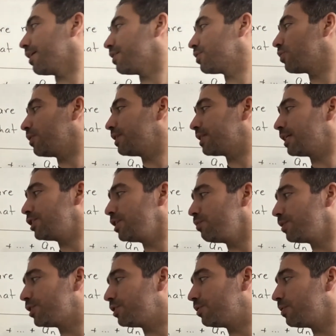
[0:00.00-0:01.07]
So essentially
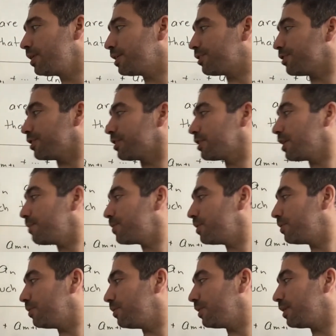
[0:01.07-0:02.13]
what you're doing is you're
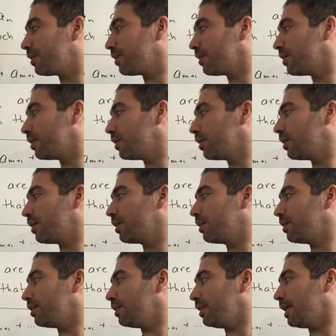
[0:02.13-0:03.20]
substituting
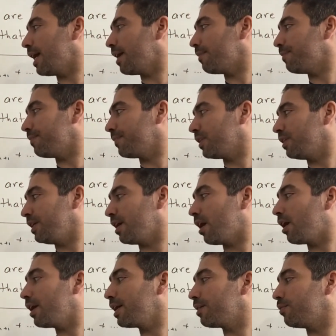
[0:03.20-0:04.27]
the
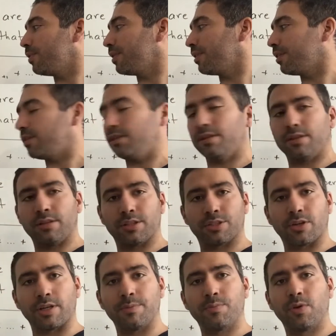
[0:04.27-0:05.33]
I with the
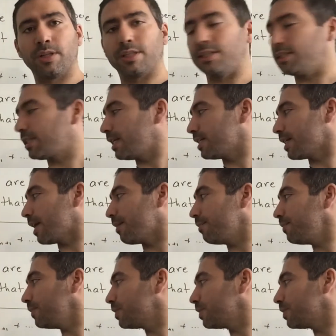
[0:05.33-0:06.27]
starting point, in this case m.